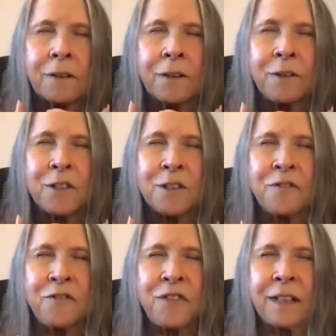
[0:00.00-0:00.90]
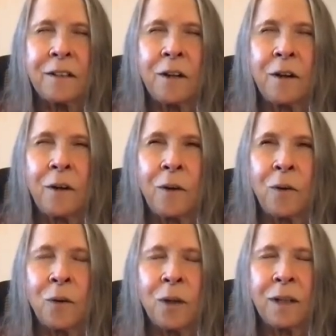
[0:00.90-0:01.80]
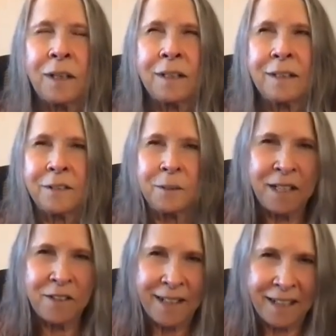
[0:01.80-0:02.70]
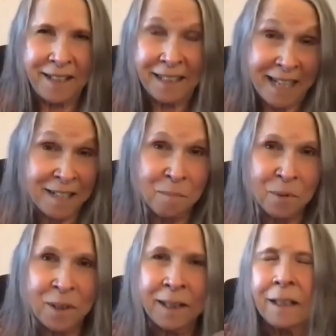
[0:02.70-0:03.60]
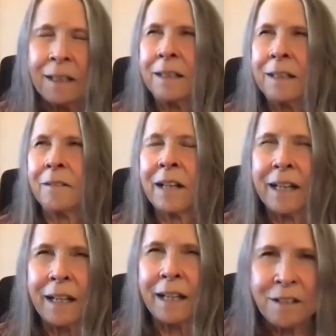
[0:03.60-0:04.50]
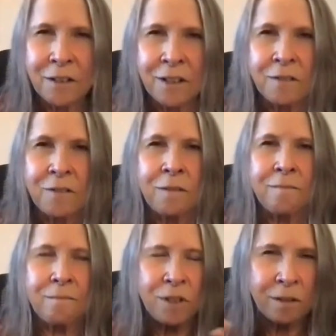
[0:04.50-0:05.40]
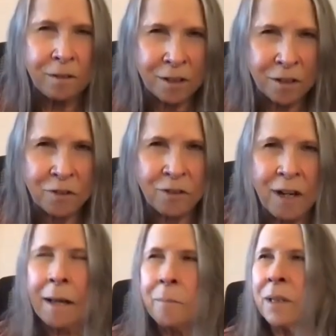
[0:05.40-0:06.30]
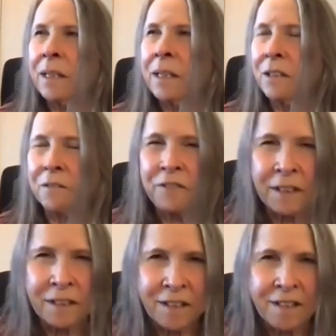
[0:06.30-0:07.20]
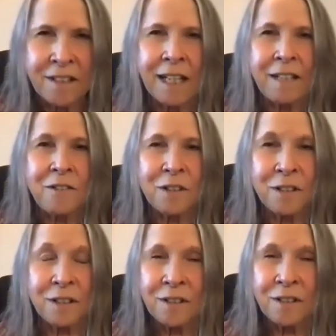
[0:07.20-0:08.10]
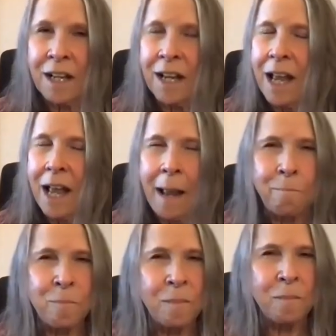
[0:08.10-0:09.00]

you just feel, oh, you mentioned, I think, desperate. Okay. So you, you describe it, you feel the sensations, and